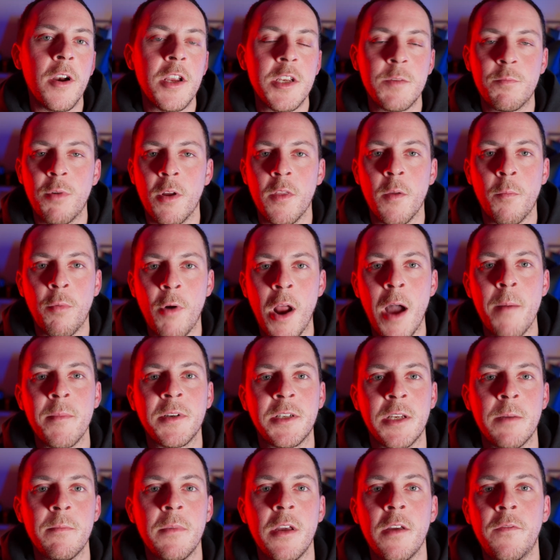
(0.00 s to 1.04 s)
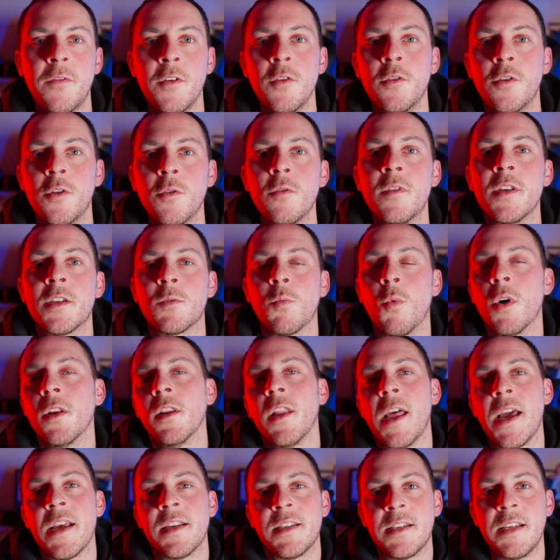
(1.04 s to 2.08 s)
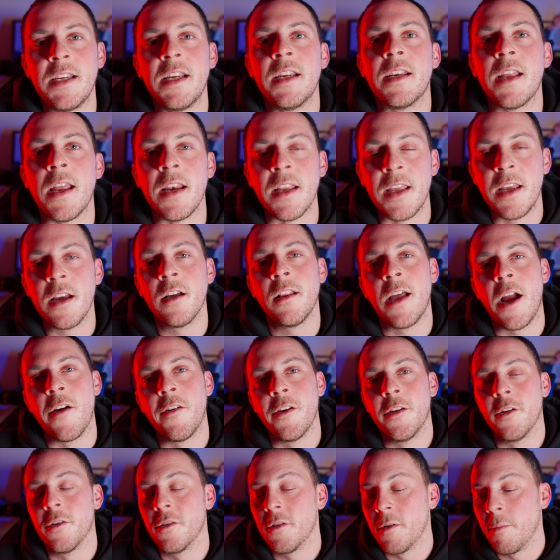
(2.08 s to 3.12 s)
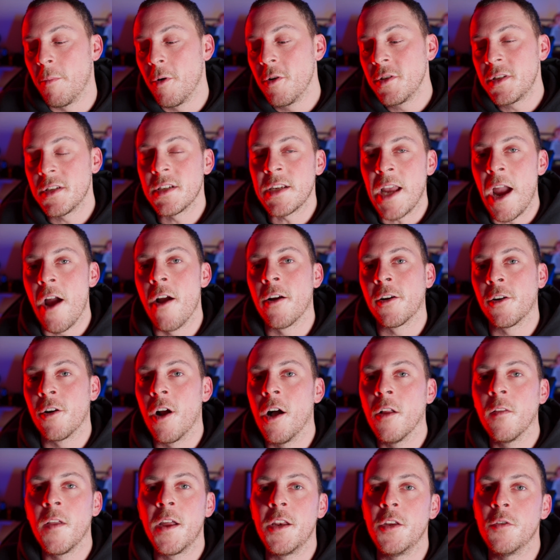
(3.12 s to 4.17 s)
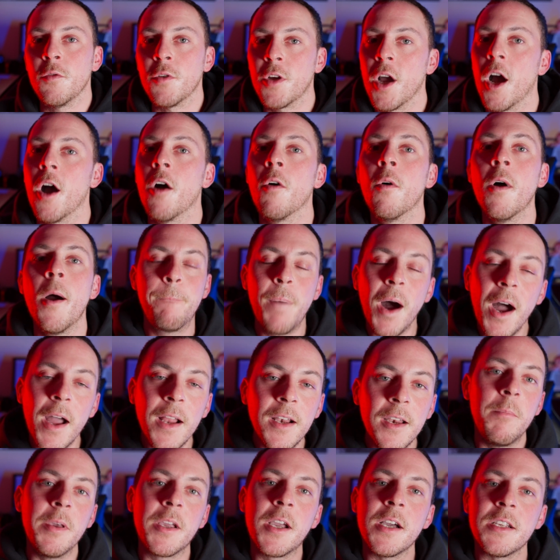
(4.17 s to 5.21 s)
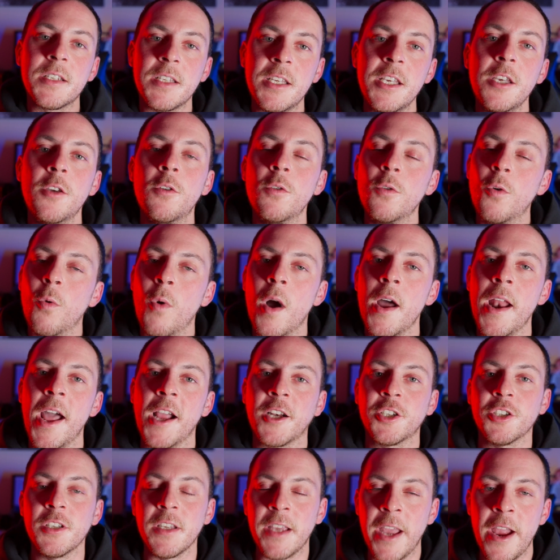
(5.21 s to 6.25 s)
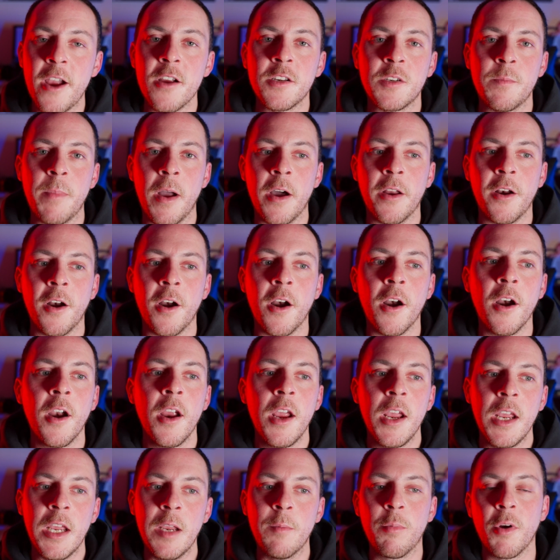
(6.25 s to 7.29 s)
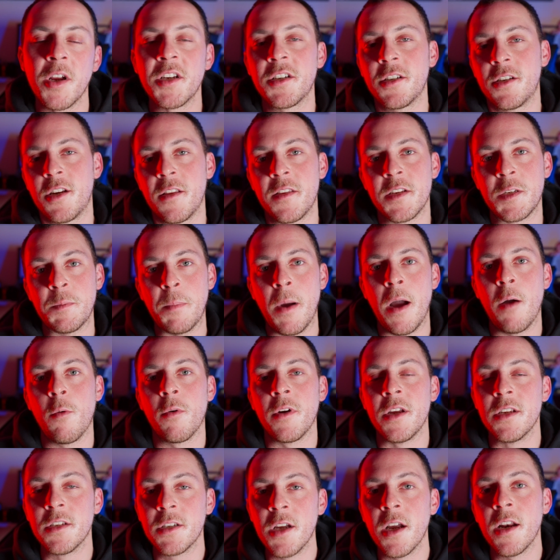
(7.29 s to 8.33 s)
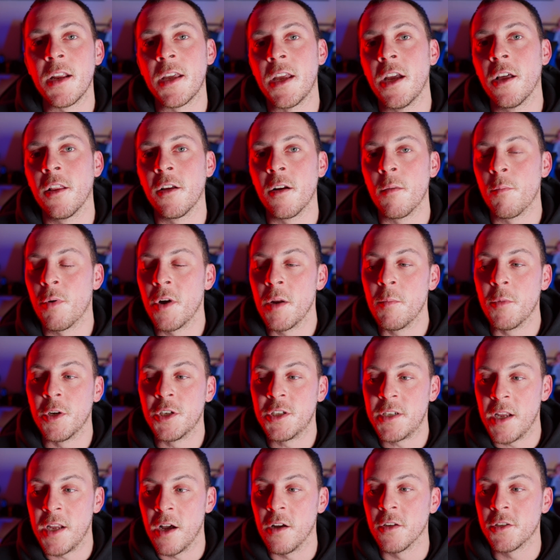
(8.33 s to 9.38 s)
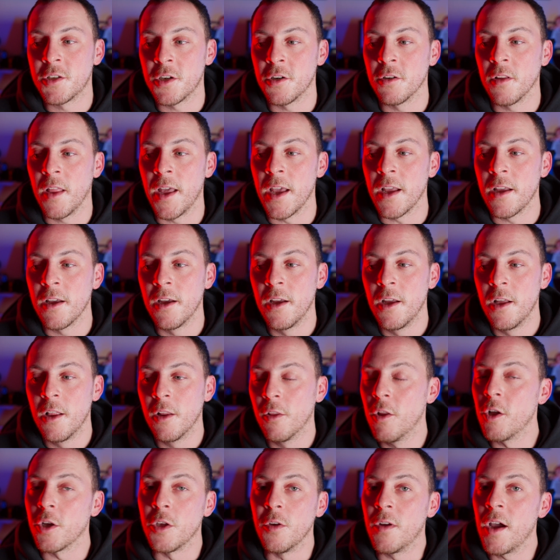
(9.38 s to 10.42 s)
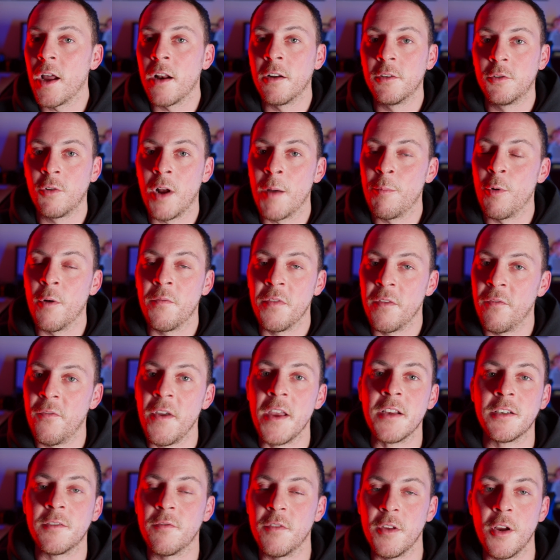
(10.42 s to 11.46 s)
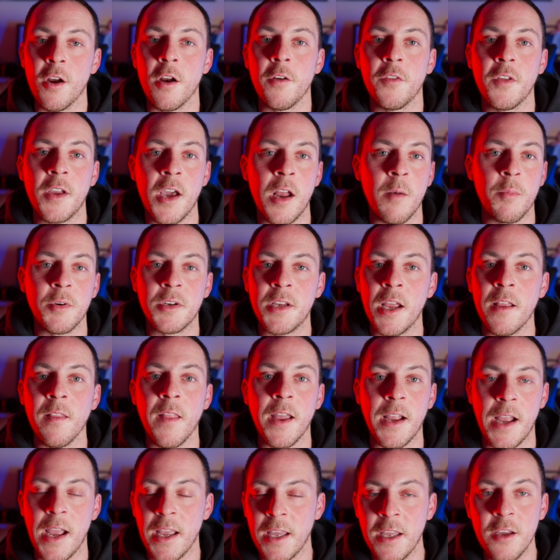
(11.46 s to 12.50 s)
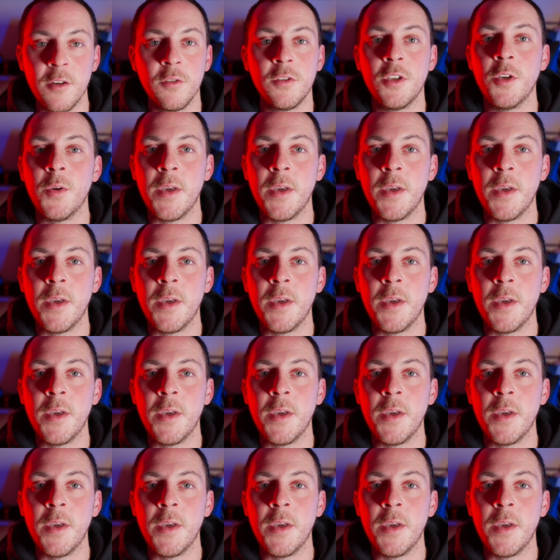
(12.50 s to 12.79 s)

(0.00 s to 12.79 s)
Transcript: his brother promised him, if you do this one last deed and kill Ariana DeBose's character, I'll let you go. But because Ke Huy Quan actually cares about her, he brings her to the spot where he's gonna kill her and pretty much tells her, like, look, you gotta drop off the face of the earth. You gotta pretend like I killed you